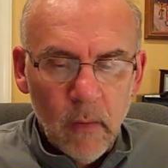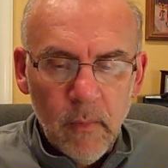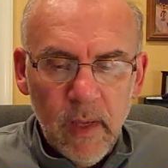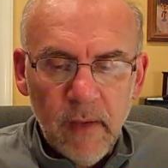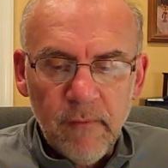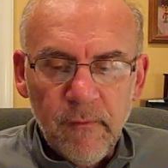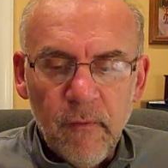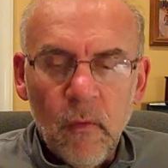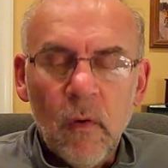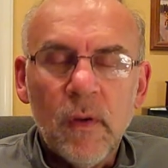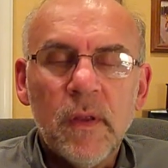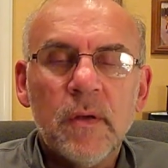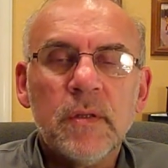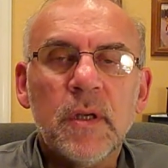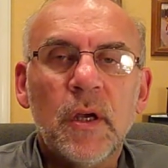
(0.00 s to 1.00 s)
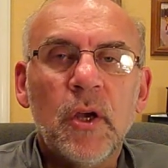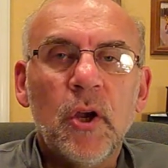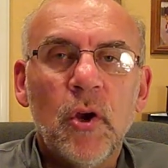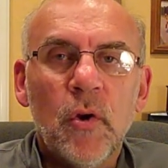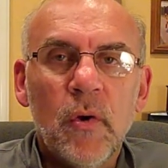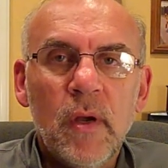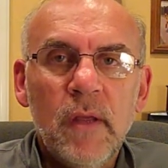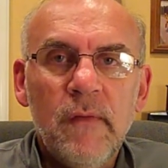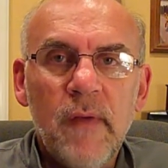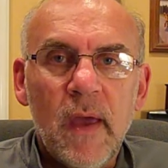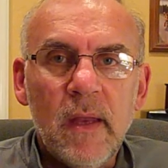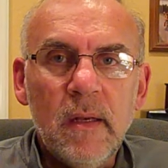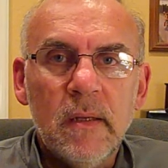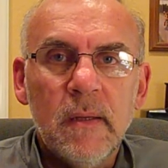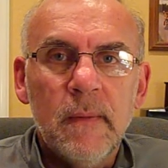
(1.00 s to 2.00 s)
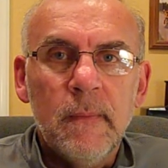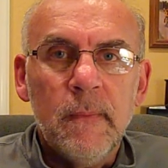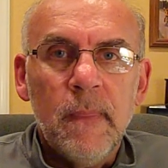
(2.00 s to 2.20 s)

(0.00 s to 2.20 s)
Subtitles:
Week 4, there's a current event